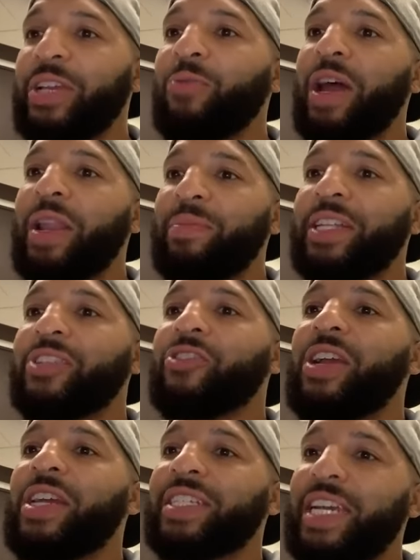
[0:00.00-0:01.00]
He wanted me to
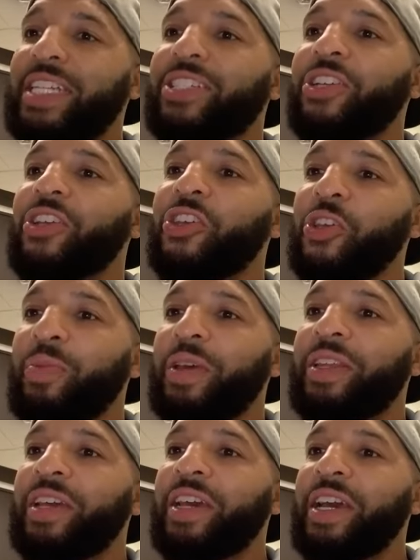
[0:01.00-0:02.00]
translate to the
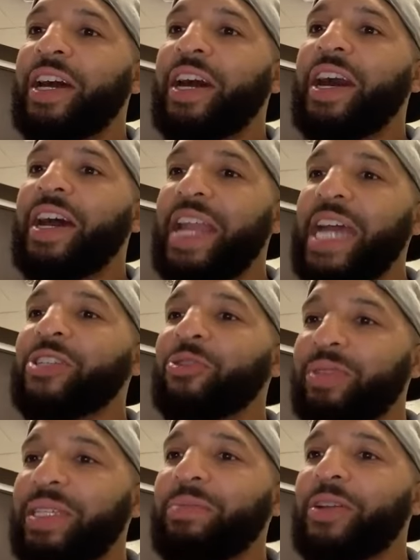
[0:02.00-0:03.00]
Cuban
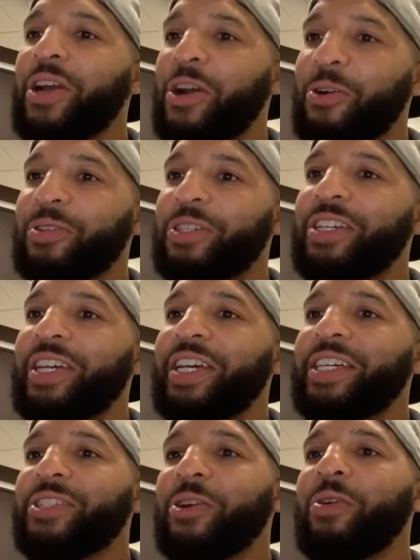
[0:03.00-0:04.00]
national team coach.
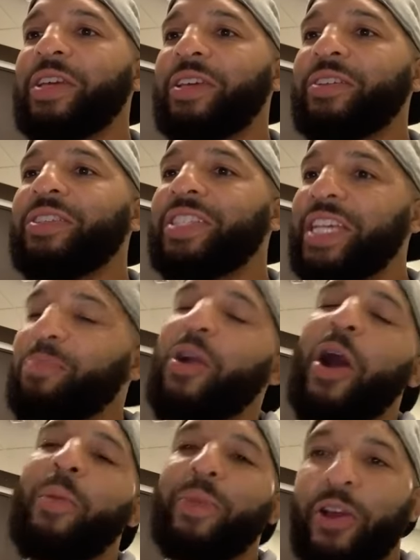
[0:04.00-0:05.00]
So Zeke
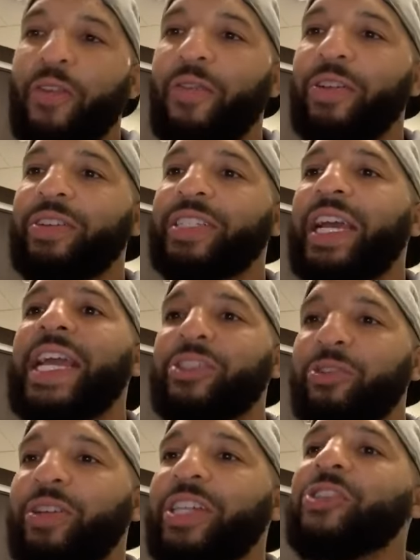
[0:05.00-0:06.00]
brought me over and he's like,
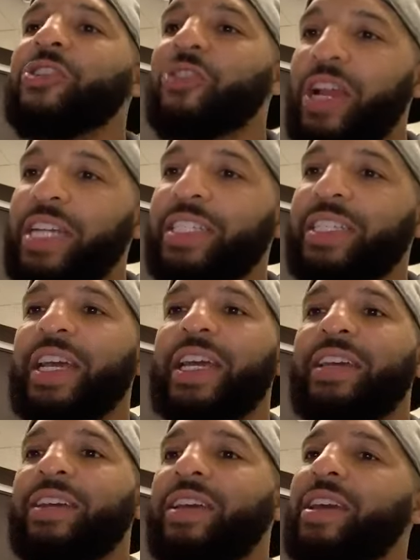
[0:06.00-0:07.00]
Angel, can you
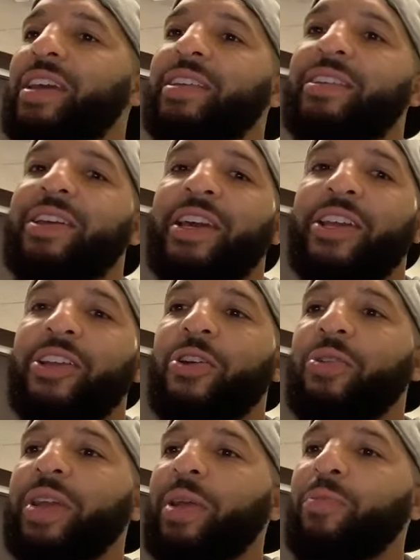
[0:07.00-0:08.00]
translate? And, you
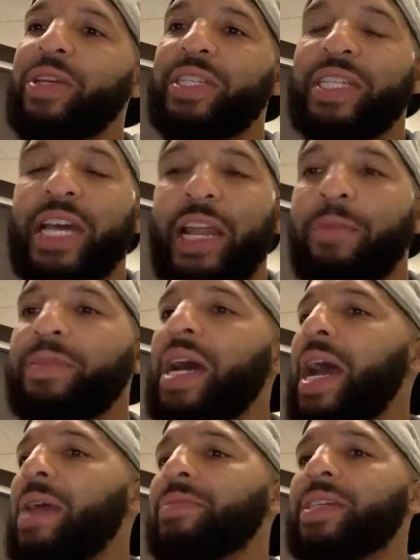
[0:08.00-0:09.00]
know, can we set up
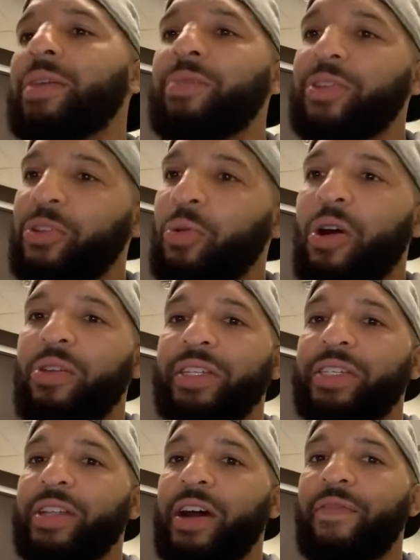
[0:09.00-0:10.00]
times? Can we do all
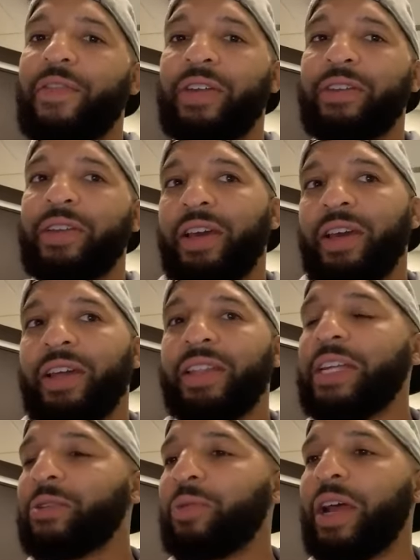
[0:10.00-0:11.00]
this stuff? And
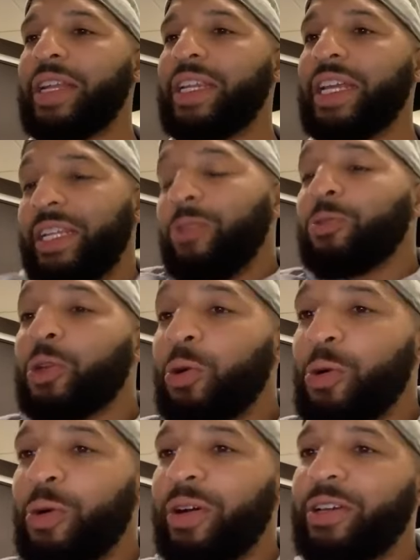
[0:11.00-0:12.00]
that's what I did. And it was
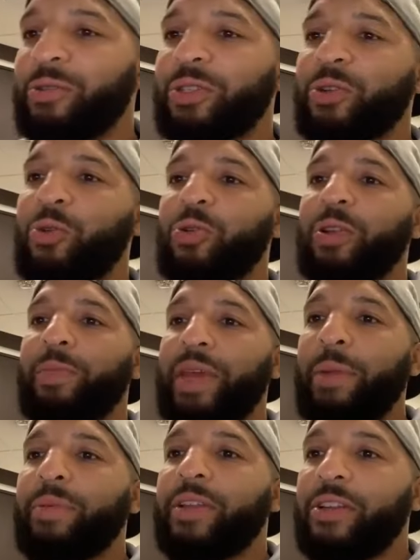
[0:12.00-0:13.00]
cool. It was cool to
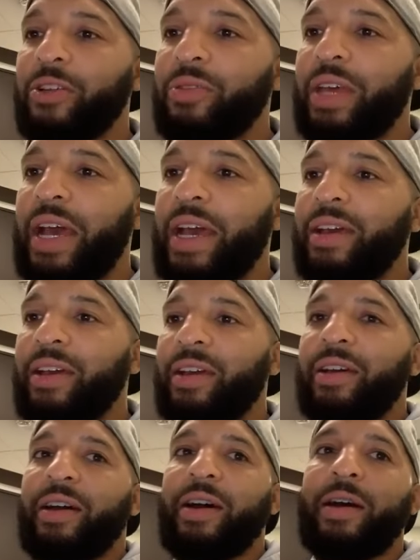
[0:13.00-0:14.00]
be able to do that,
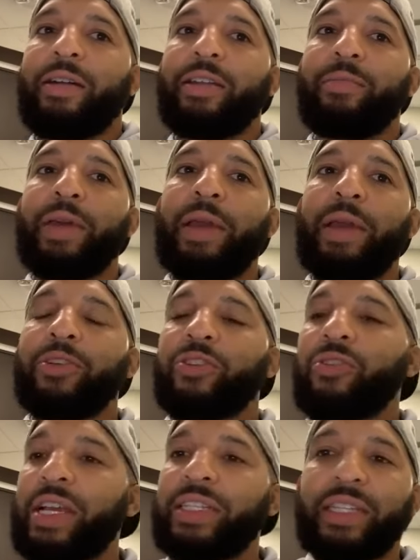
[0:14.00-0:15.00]
to be able to
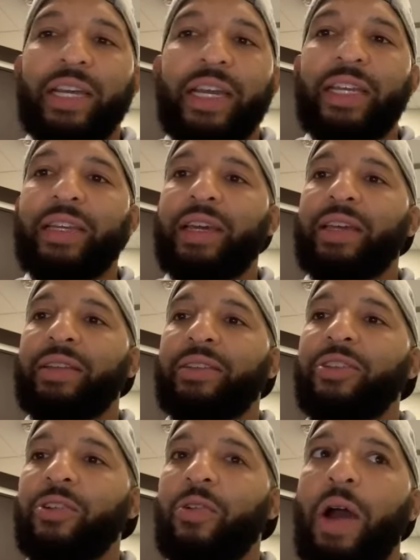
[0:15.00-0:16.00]
translate and,
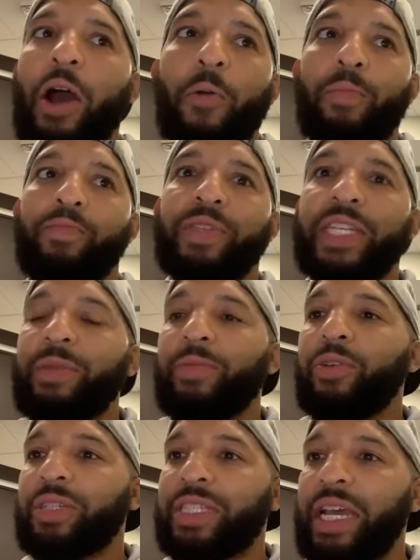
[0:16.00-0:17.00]
you know, help Team
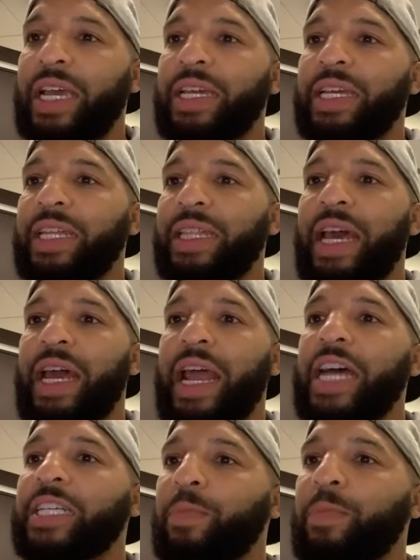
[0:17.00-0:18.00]
USA in that
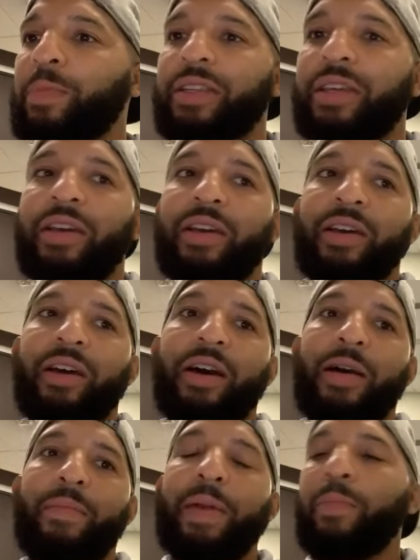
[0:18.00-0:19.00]
aspect,
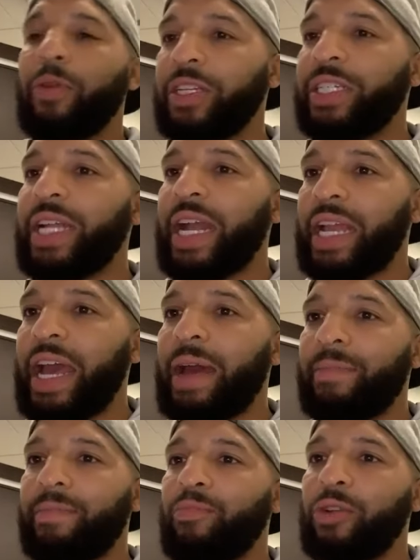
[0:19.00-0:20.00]
and bridge that
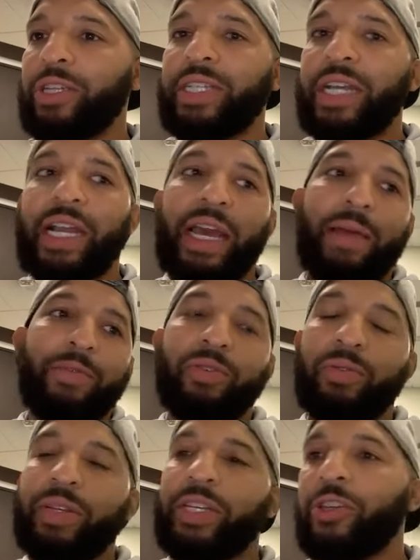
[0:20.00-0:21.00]
gap
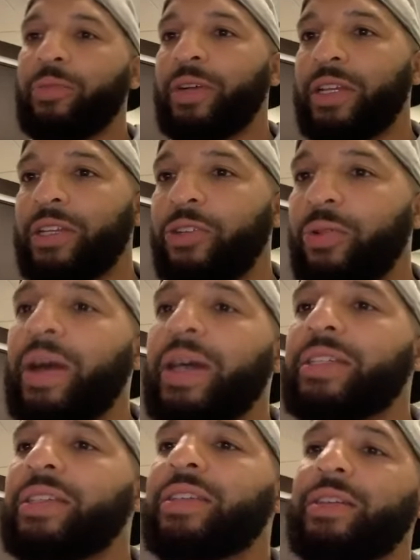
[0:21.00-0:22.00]
between Cuba and
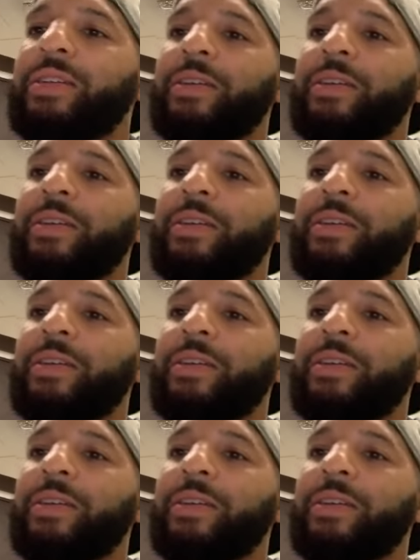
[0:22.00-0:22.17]
US.